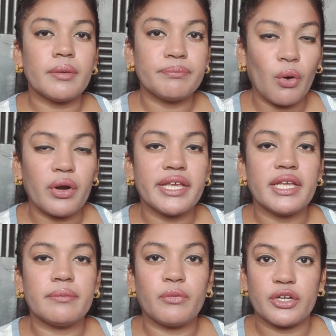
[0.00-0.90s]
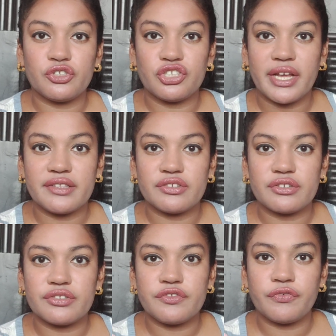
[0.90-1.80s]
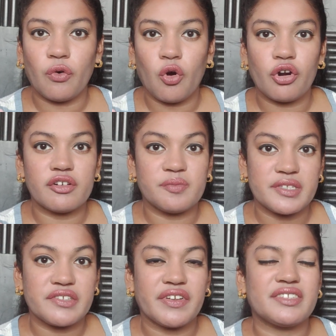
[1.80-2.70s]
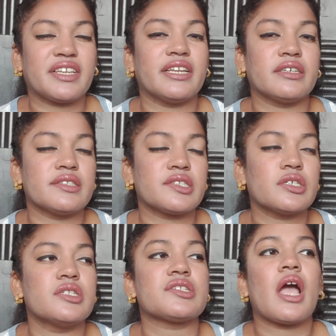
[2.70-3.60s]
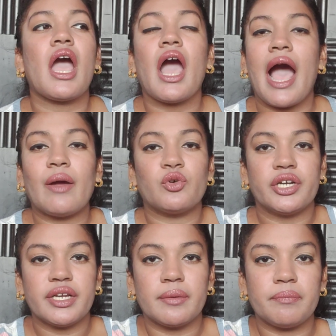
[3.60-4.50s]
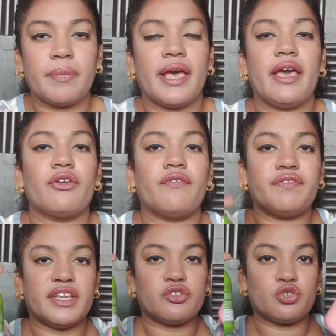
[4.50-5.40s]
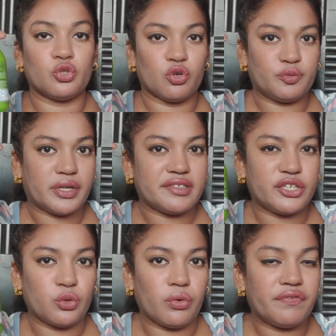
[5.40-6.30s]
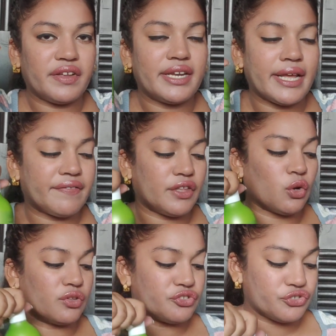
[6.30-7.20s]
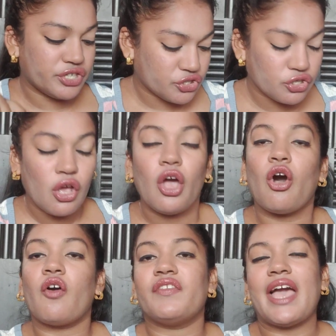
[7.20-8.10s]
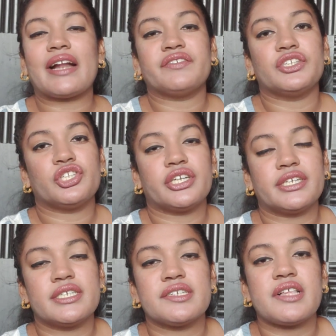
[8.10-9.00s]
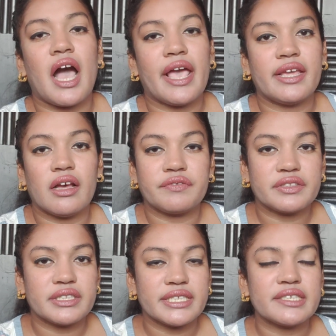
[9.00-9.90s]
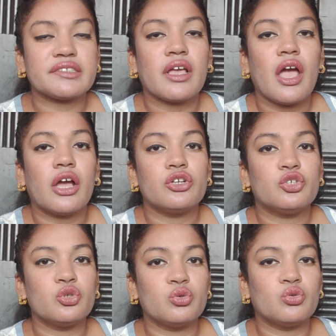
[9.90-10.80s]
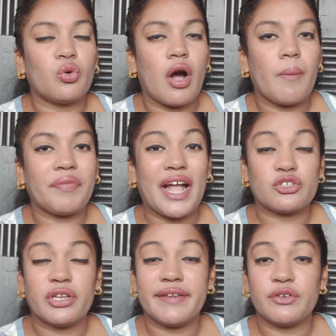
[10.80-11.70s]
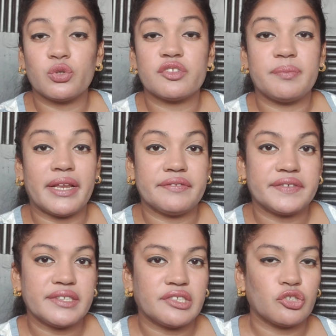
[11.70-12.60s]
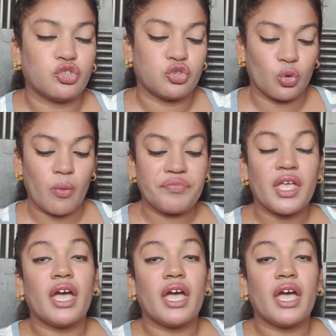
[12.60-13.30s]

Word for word: body moisturizers for specific skin concerns i wouldn't compare these to those because i don't feel like the concentration of the active ingredient is high enough in these to um, actually give you those benefits so